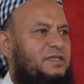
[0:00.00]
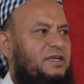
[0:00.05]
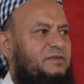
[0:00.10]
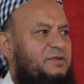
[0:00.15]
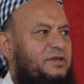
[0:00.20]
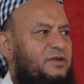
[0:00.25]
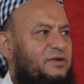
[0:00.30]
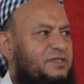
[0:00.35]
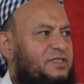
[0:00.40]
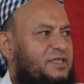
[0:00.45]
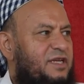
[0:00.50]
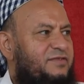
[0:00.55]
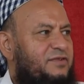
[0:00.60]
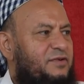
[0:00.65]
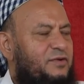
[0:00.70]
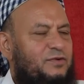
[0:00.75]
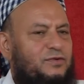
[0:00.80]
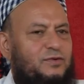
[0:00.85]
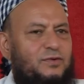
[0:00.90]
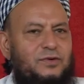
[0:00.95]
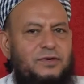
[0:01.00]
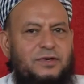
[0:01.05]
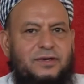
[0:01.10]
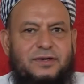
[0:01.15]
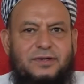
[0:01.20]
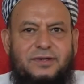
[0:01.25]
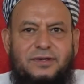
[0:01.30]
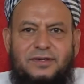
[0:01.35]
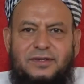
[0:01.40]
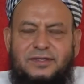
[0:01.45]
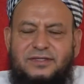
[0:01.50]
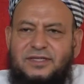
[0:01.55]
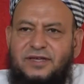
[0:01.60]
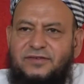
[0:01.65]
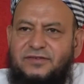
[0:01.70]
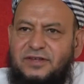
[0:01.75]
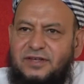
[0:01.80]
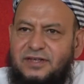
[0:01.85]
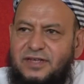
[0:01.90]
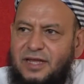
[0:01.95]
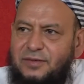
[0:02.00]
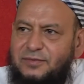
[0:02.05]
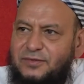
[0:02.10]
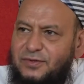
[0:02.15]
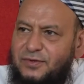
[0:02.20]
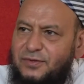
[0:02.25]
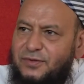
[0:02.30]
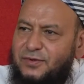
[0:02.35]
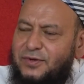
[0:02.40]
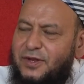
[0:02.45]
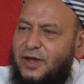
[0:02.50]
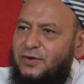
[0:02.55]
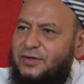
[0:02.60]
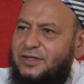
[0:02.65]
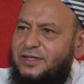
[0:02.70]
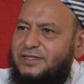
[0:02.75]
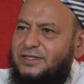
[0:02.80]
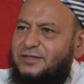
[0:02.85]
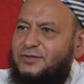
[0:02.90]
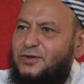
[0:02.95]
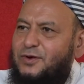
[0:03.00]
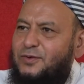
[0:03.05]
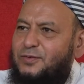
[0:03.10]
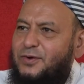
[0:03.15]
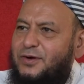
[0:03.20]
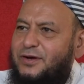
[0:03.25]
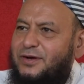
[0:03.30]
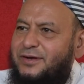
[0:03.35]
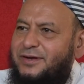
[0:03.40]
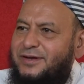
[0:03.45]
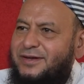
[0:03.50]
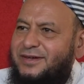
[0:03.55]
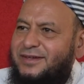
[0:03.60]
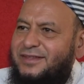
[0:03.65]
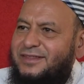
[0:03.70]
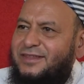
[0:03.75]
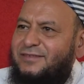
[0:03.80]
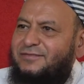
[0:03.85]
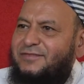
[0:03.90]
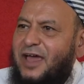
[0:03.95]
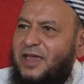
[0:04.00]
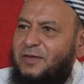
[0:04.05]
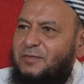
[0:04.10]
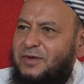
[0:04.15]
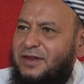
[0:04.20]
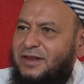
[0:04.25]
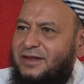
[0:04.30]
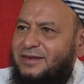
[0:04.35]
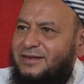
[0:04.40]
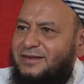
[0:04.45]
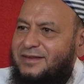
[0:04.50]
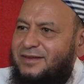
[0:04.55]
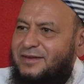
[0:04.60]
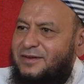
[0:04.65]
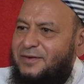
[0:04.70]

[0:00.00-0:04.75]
I've been on 702 several times, although nowadays is no more the vibrant